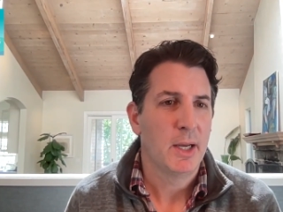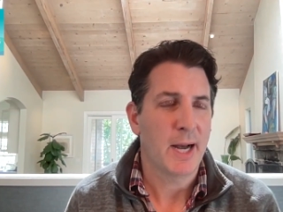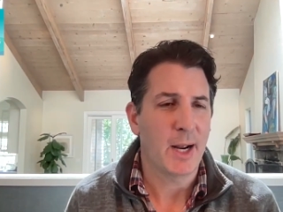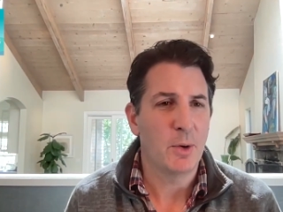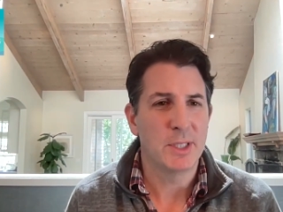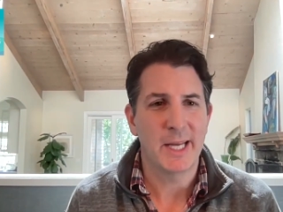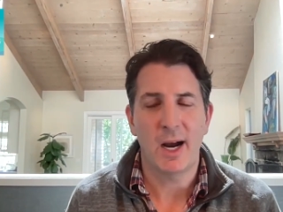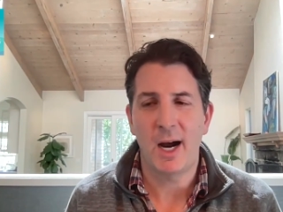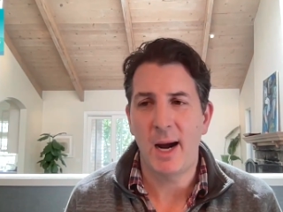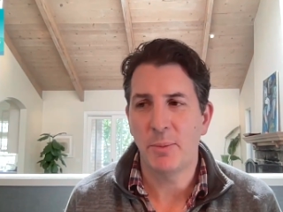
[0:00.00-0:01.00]
And I always
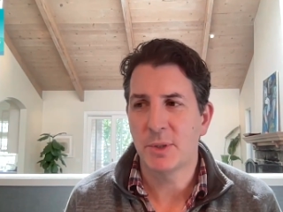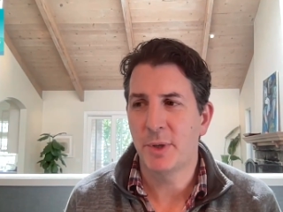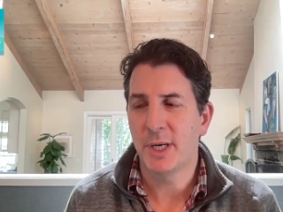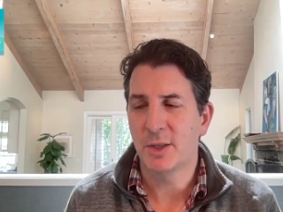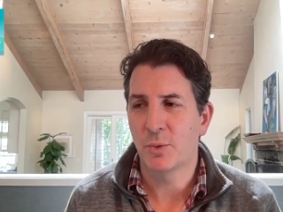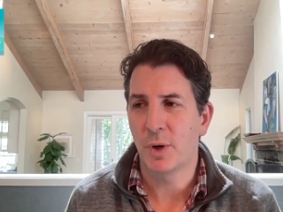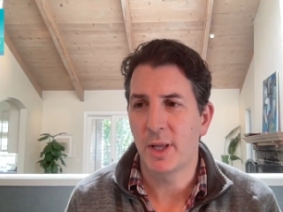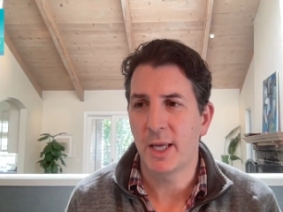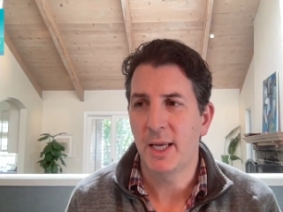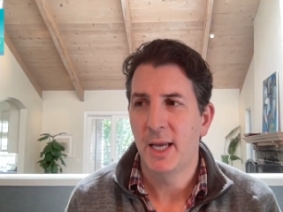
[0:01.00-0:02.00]
say ops, but it's
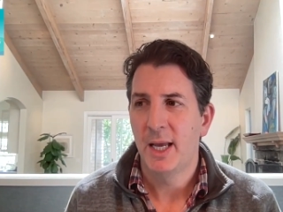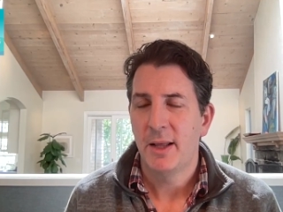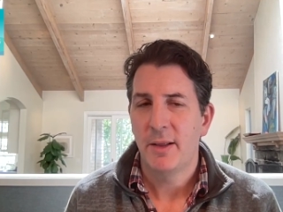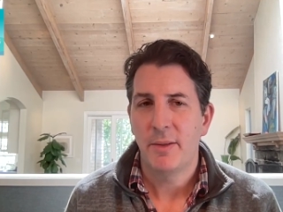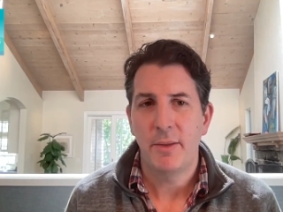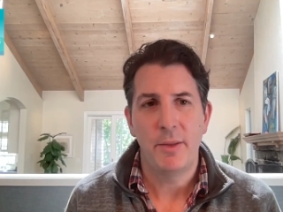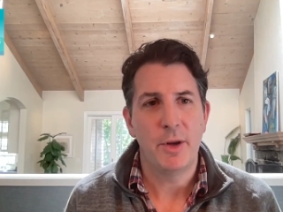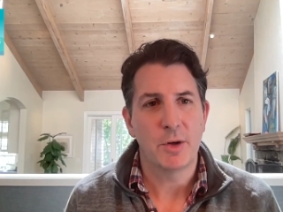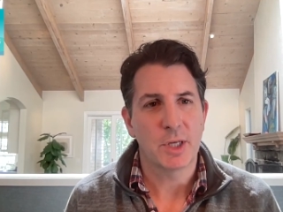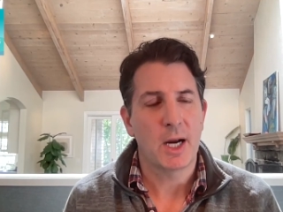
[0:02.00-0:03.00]
really
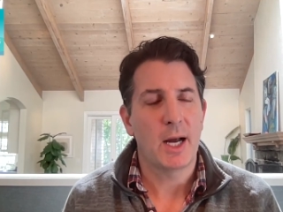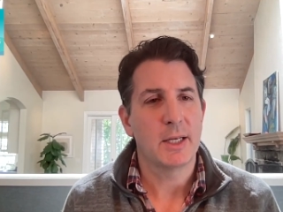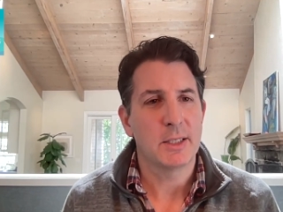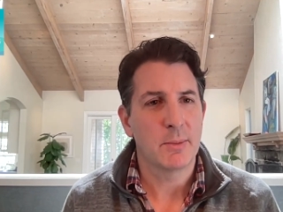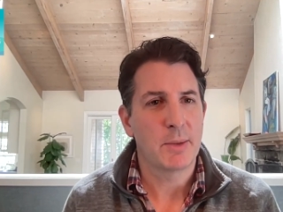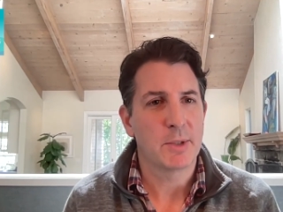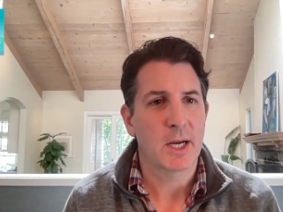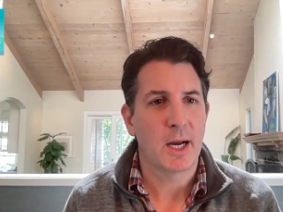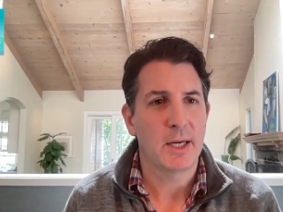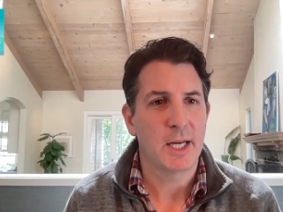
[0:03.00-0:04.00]
there's a kind of sometimes
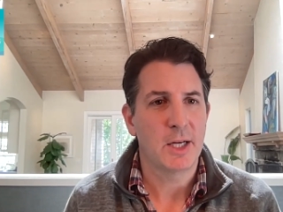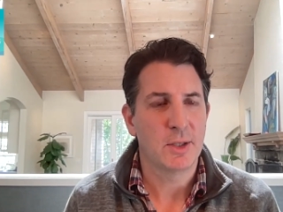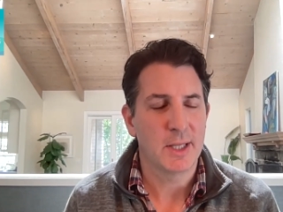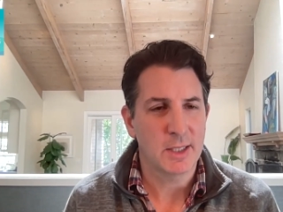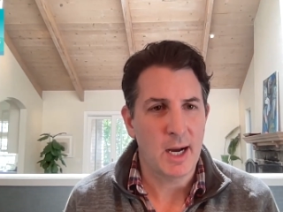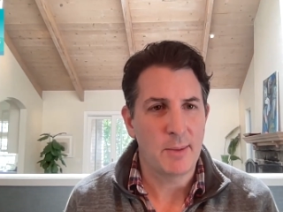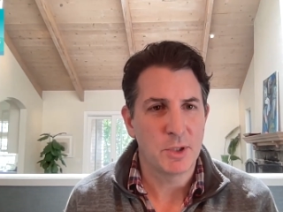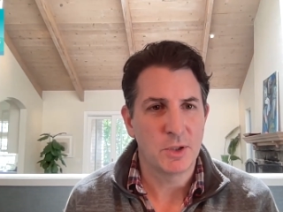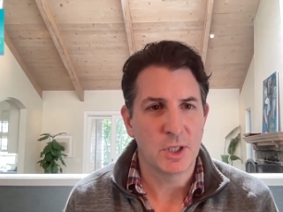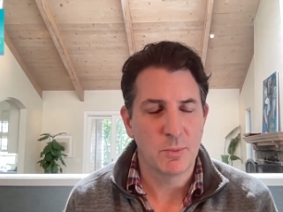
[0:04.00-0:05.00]
a connotation that
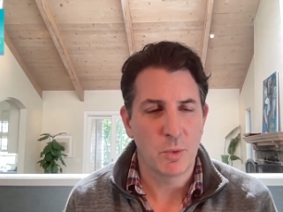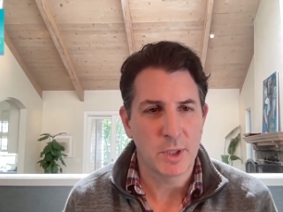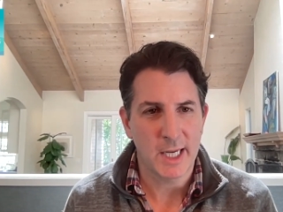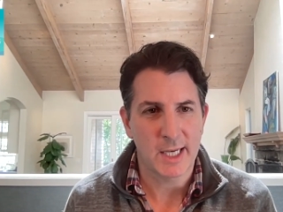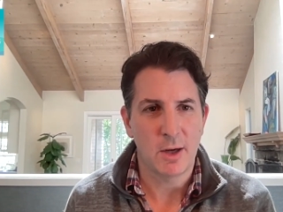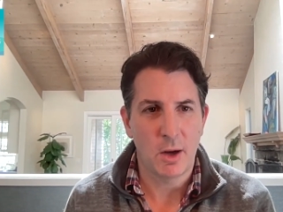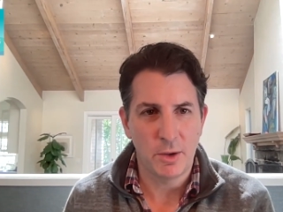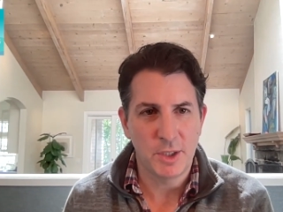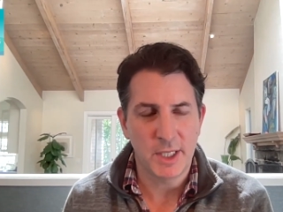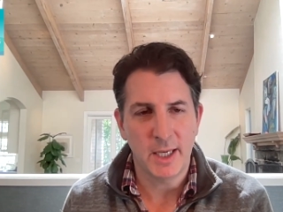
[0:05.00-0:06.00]
ops is just more
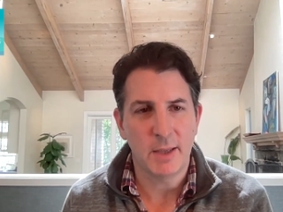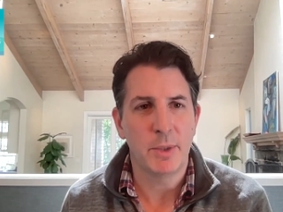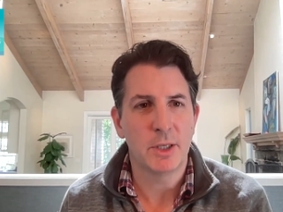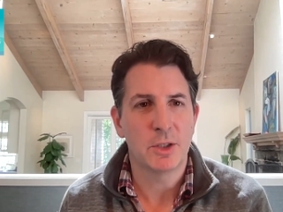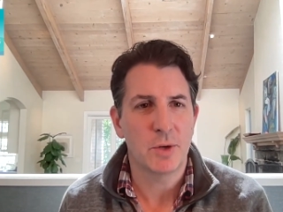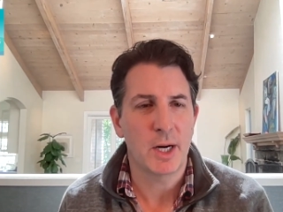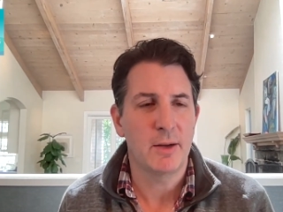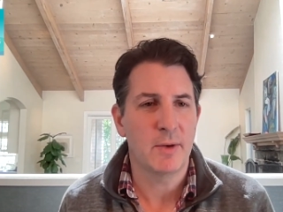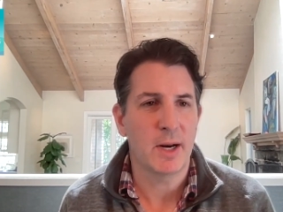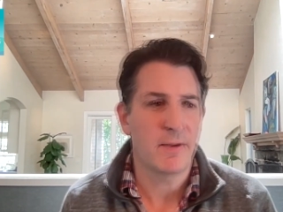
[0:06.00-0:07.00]
technology and
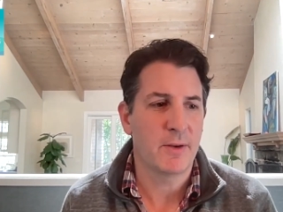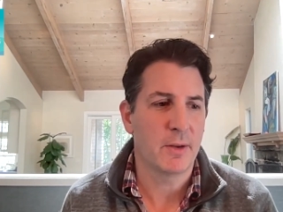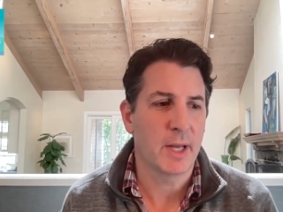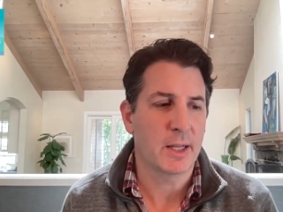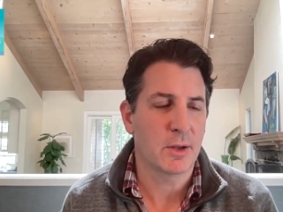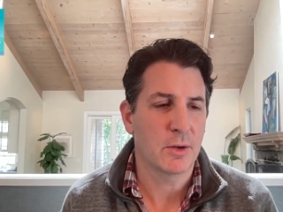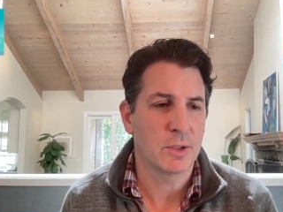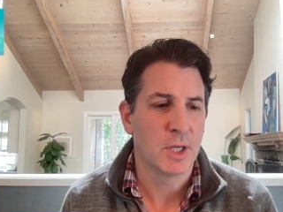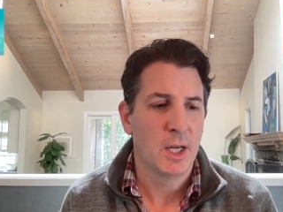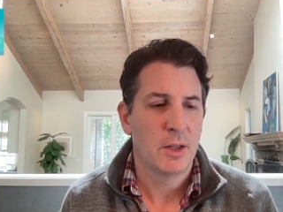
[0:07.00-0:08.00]
administrative. And I feel like
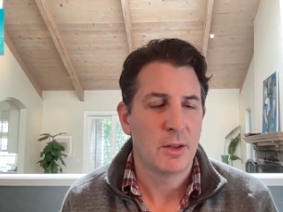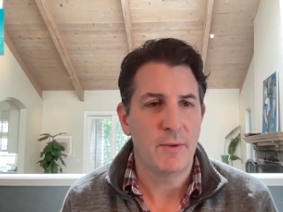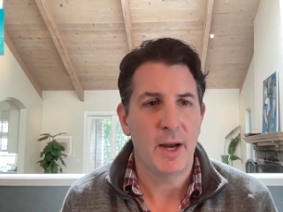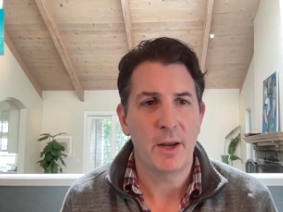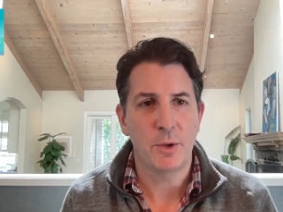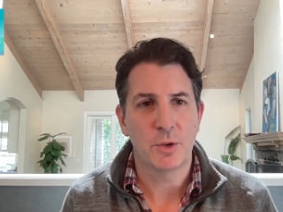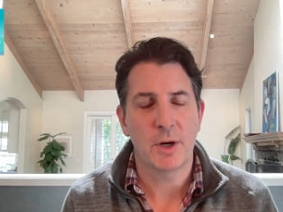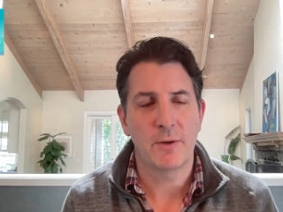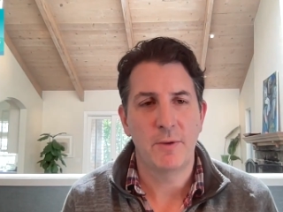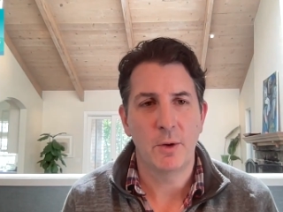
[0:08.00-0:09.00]
there's the value we
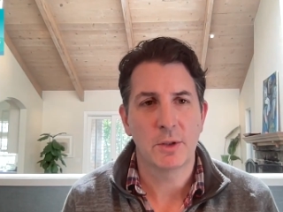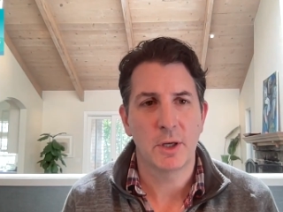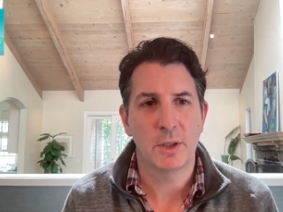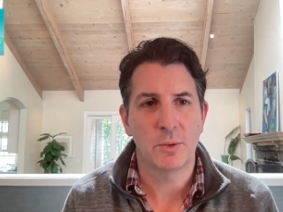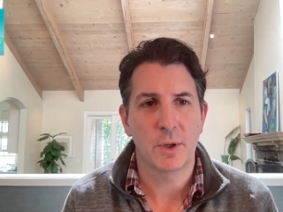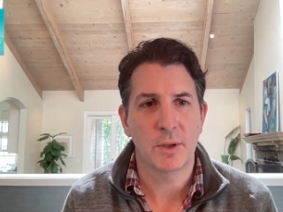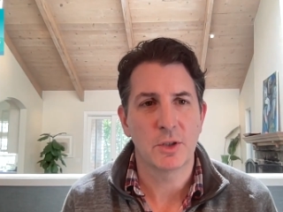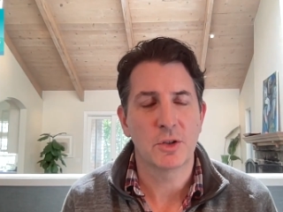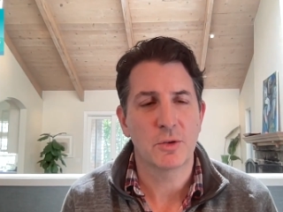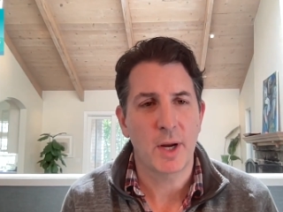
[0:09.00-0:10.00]
try to focus on is really
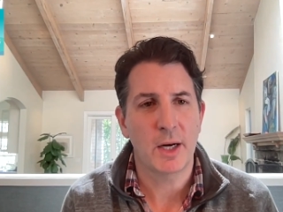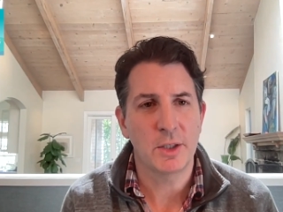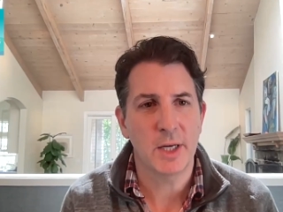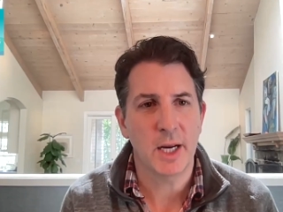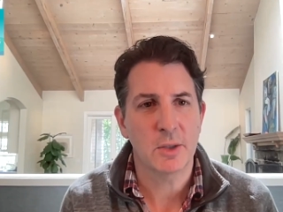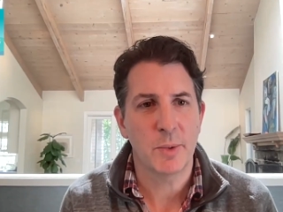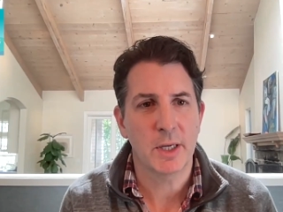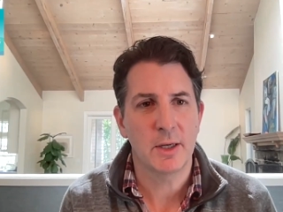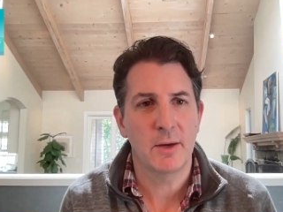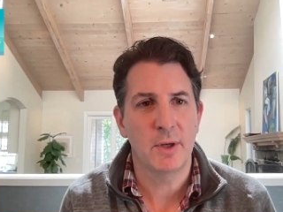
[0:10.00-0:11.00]
the strategy
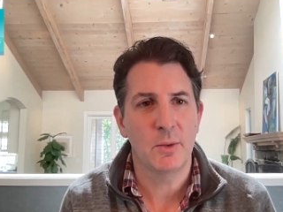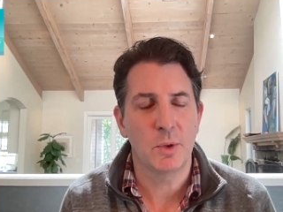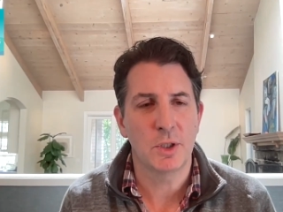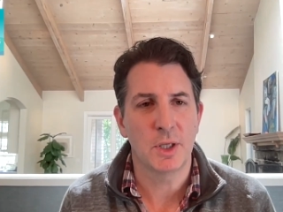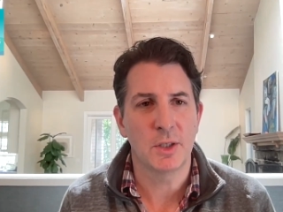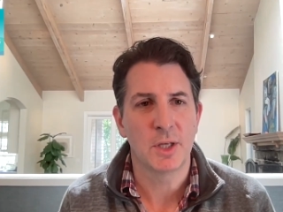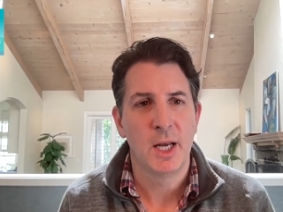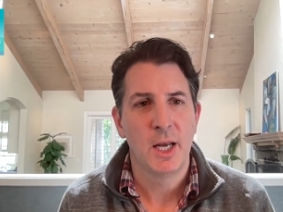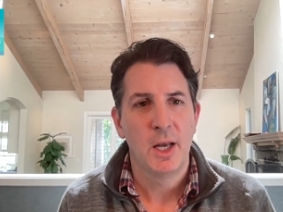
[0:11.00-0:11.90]
aspect of it, which is